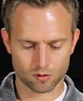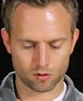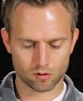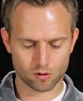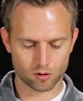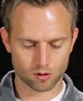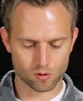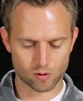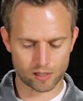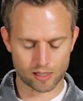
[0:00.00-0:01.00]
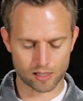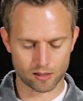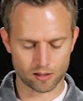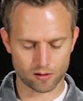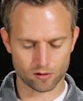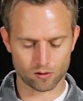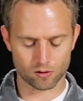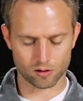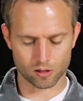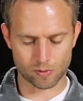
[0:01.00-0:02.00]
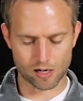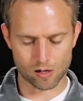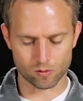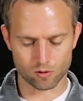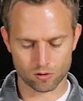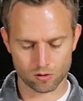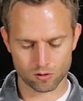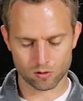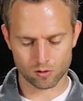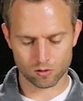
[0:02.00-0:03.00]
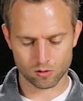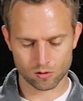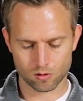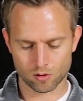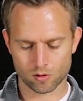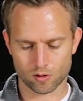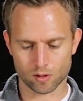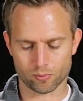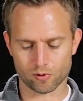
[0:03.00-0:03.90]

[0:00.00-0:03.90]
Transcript: they're going to go ahead and they're going to come out and